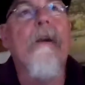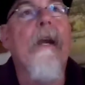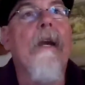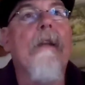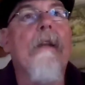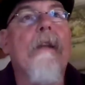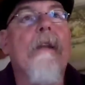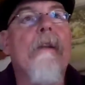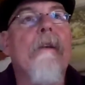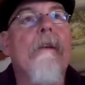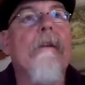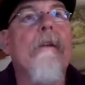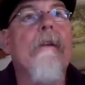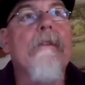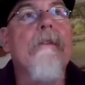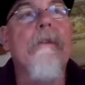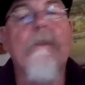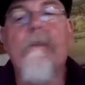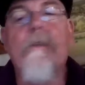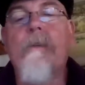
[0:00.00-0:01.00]
Canyon
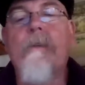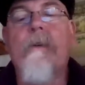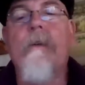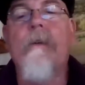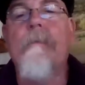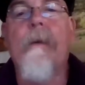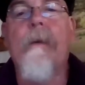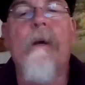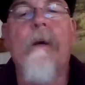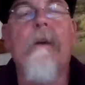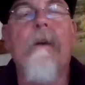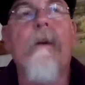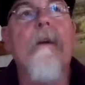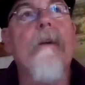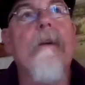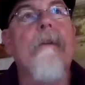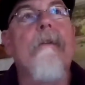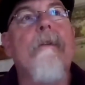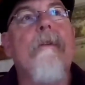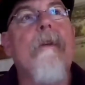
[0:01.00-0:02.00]
National Historic Park,
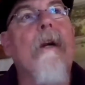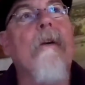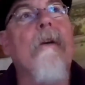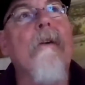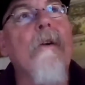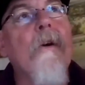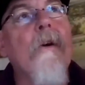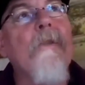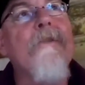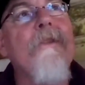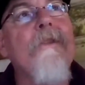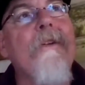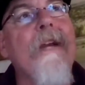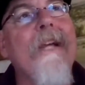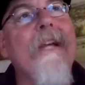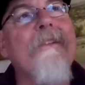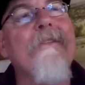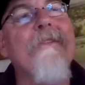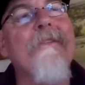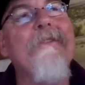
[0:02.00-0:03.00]
Chaco Culture
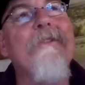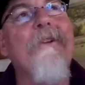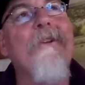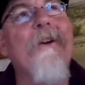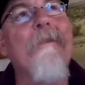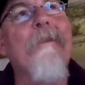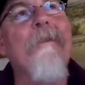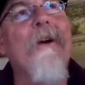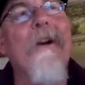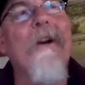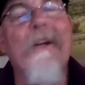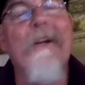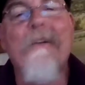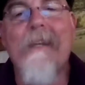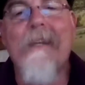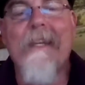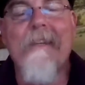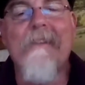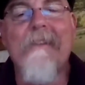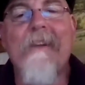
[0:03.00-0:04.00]
National Historic Park, if I
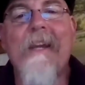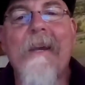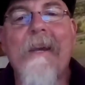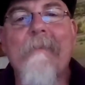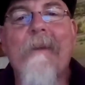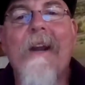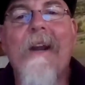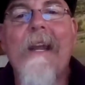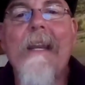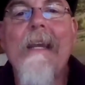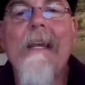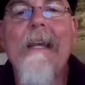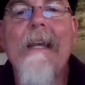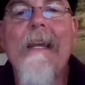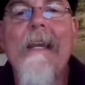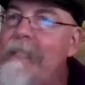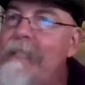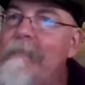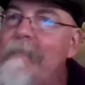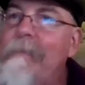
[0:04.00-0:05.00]
can get the name
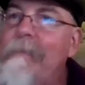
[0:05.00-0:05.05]
right,